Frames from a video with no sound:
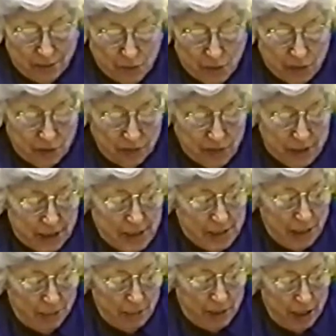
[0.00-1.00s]
civil service
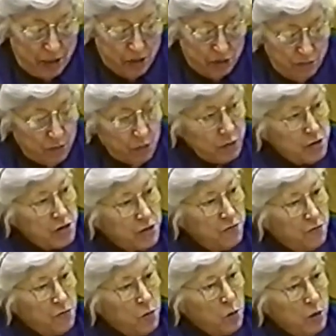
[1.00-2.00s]
examination for a
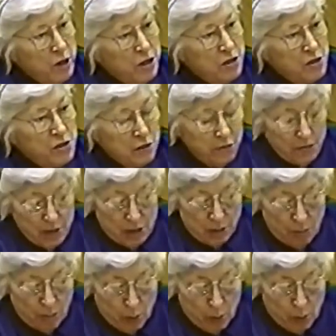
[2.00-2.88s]
foreign service